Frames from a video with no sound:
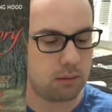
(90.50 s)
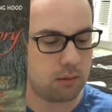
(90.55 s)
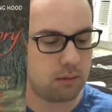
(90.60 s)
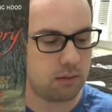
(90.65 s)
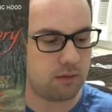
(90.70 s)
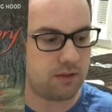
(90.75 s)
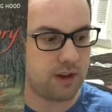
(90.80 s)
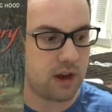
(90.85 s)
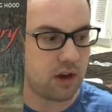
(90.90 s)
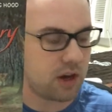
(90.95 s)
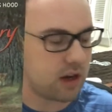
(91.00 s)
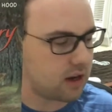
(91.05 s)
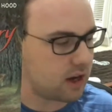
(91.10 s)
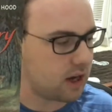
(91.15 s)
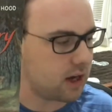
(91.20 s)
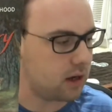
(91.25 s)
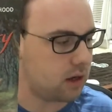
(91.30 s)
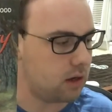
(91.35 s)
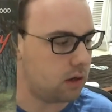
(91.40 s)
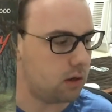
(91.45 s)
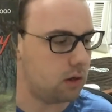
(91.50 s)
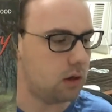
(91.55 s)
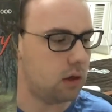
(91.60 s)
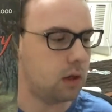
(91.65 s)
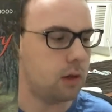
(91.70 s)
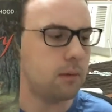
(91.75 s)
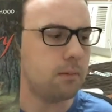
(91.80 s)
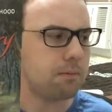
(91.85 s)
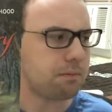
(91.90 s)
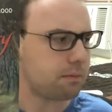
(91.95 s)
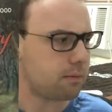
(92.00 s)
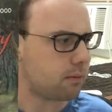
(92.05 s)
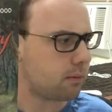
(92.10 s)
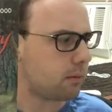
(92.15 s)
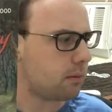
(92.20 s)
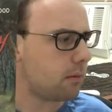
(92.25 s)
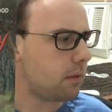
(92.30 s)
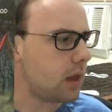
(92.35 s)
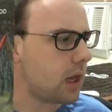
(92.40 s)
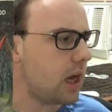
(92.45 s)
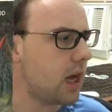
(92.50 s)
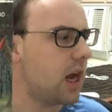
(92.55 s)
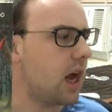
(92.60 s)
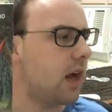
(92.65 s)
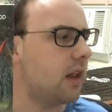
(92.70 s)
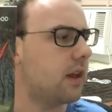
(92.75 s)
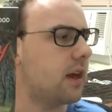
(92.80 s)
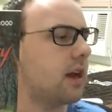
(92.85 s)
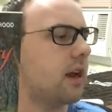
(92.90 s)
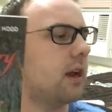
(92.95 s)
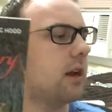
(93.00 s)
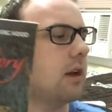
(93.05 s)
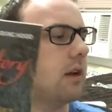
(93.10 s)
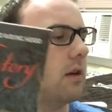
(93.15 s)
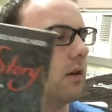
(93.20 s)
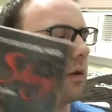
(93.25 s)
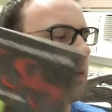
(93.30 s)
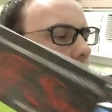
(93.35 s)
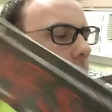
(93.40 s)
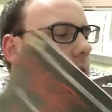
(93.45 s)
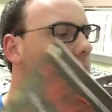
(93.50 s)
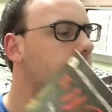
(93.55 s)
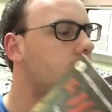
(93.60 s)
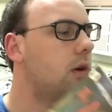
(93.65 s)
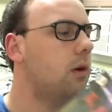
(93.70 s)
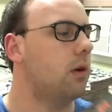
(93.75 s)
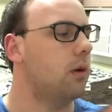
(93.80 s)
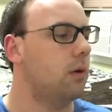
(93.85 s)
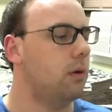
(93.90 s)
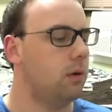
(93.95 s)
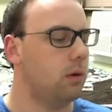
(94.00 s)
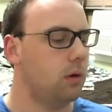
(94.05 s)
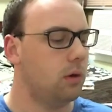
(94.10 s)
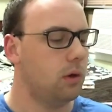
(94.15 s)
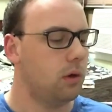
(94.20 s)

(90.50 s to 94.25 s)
fairy tale, and then also